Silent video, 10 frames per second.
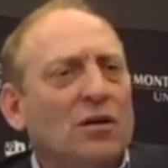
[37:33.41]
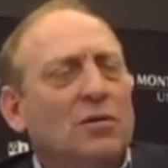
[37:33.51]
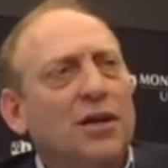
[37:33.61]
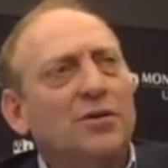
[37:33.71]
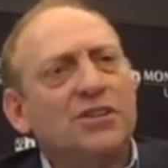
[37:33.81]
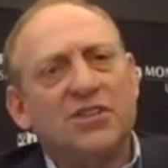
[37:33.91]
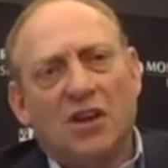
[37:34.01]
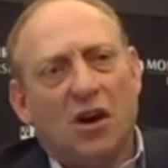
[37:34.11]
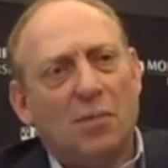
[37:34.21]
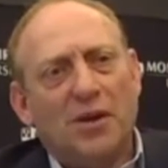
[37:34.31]
whether it's
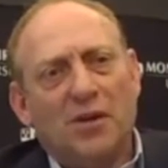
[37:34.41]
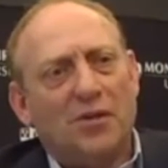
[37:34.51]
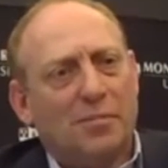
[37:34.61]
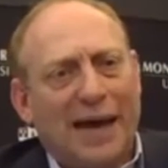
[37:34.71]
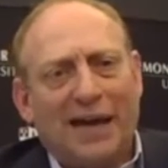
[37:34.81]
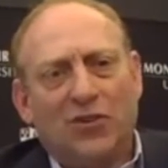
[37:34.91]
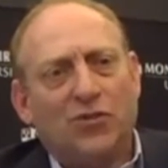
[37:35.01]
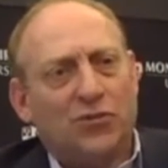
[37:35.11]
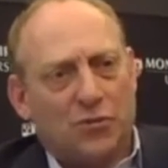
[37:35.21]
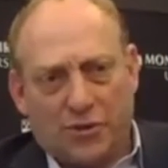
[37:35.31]
the army or the banks
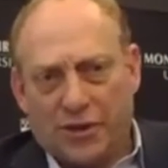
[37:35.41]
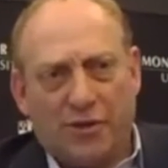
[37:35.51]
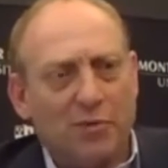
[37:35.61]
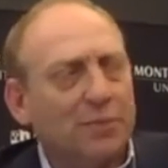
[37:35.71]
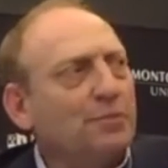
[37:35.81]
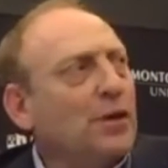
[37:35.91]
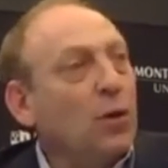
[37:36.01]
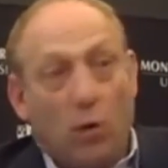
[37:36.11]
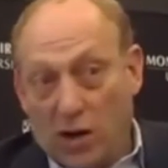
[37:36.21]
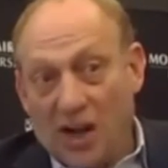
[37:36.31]
or the government
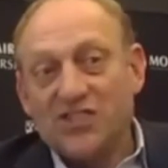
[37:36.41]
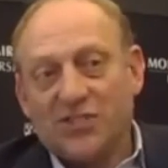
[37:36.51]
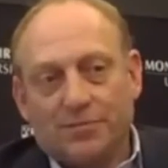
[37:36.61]
or us.